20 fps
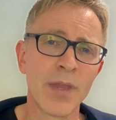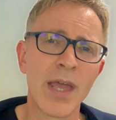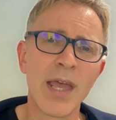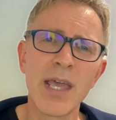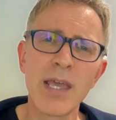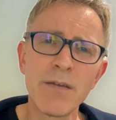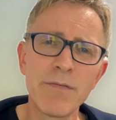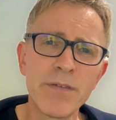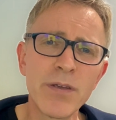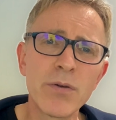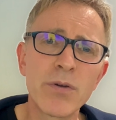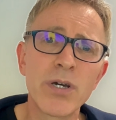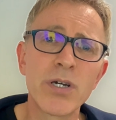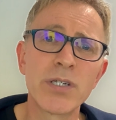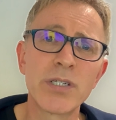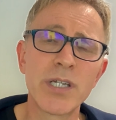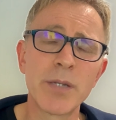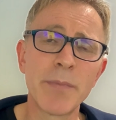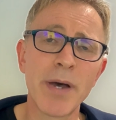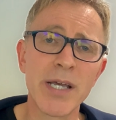If you
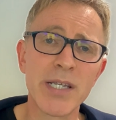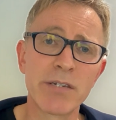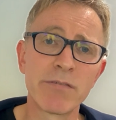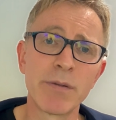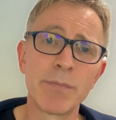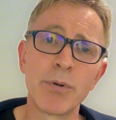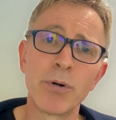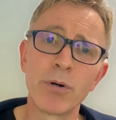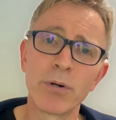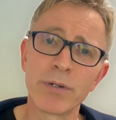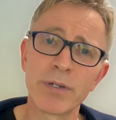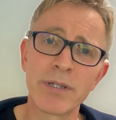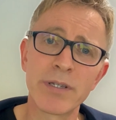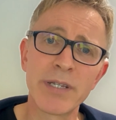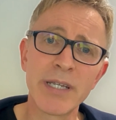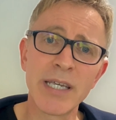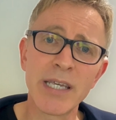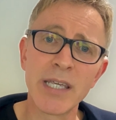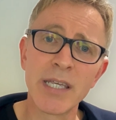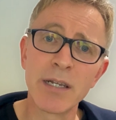customize a report and
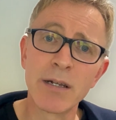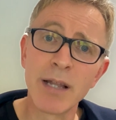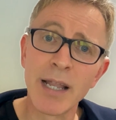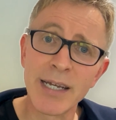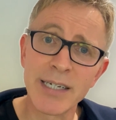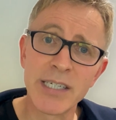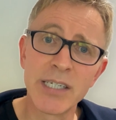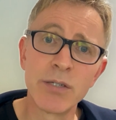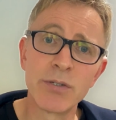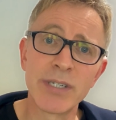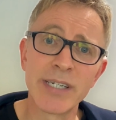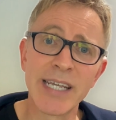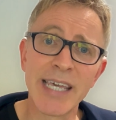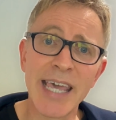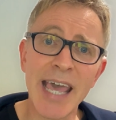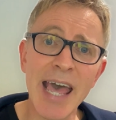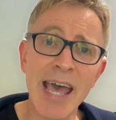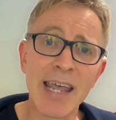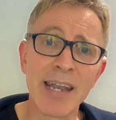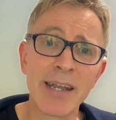think you'd like to use it
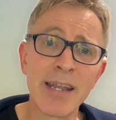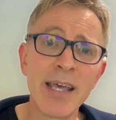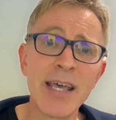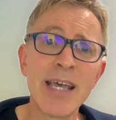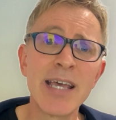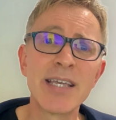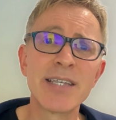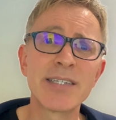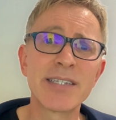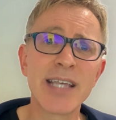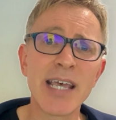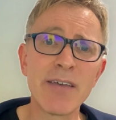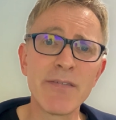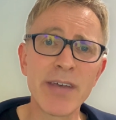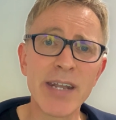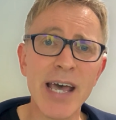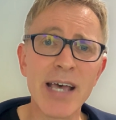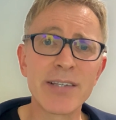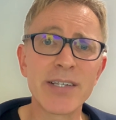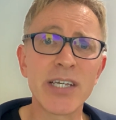again, save
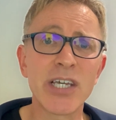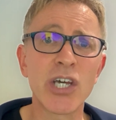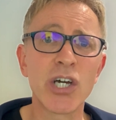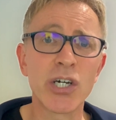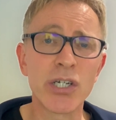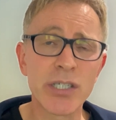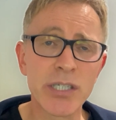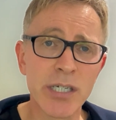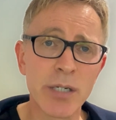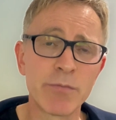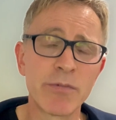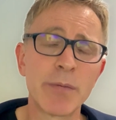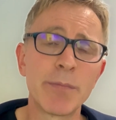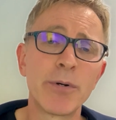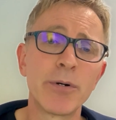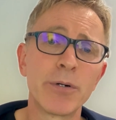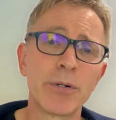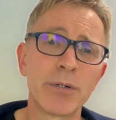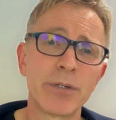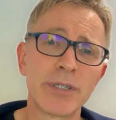it as a custom
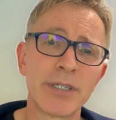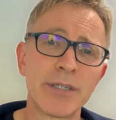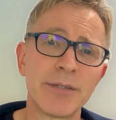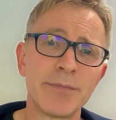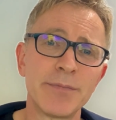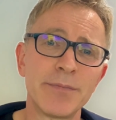report.